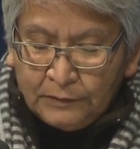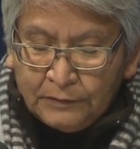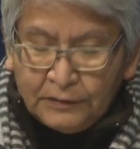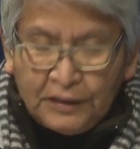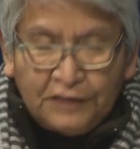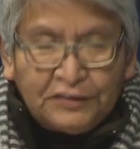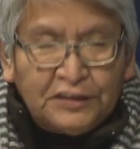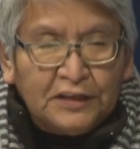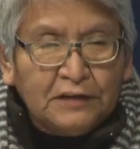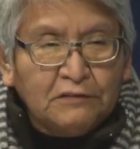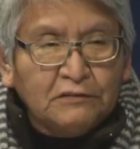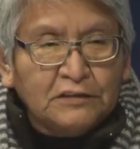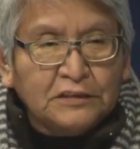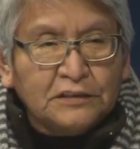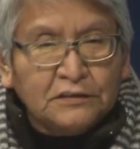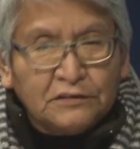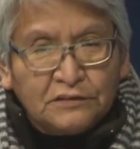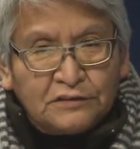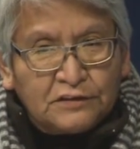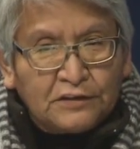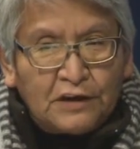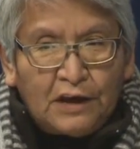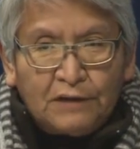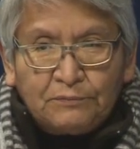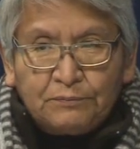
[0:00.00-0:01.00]
nothing was
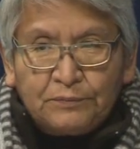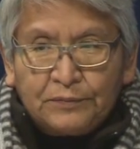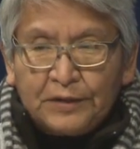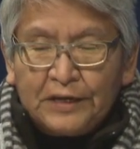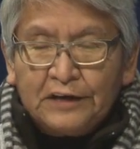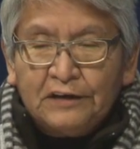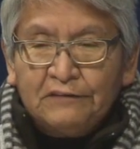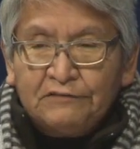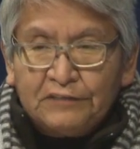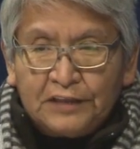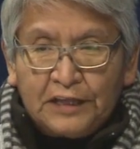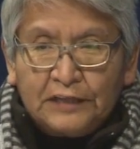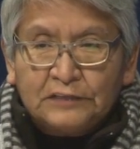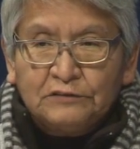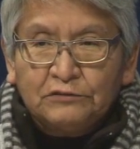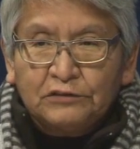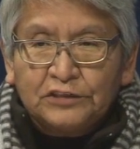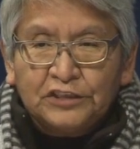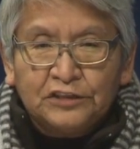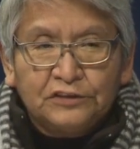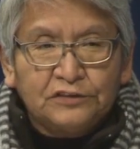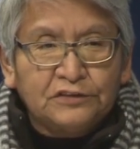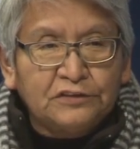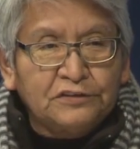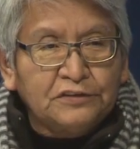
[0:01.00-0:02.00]
thought big of it. That's
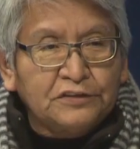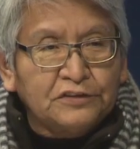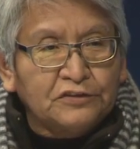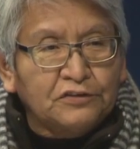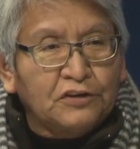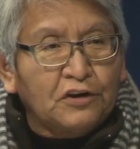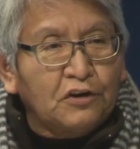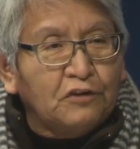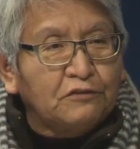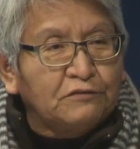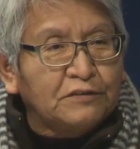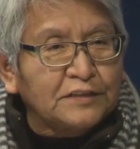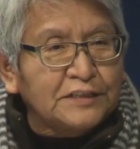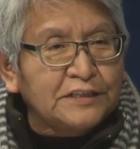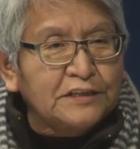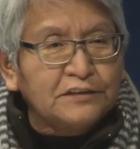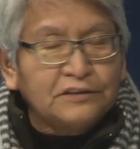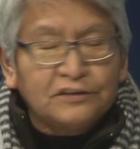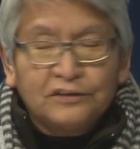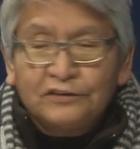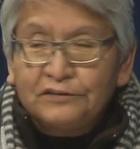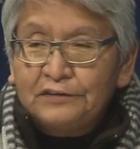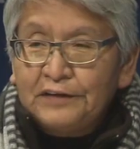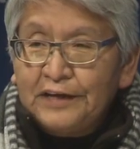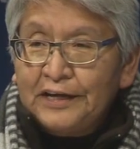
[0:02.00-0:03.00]
what you do. You go
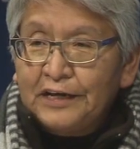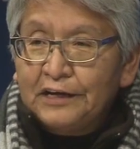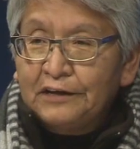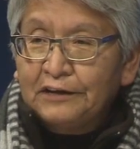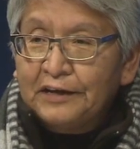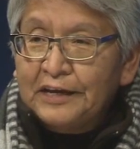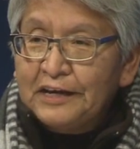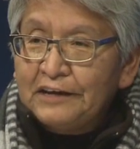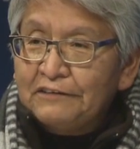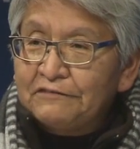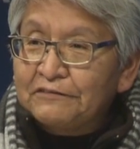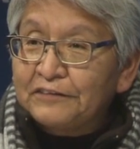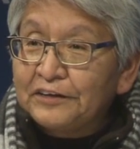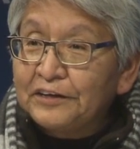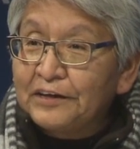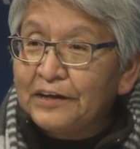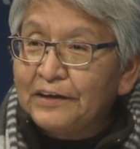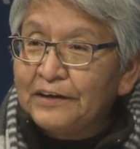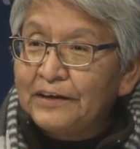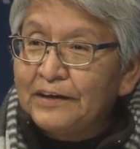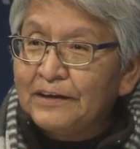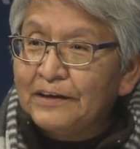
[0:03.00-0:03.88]
visit, you take a gift.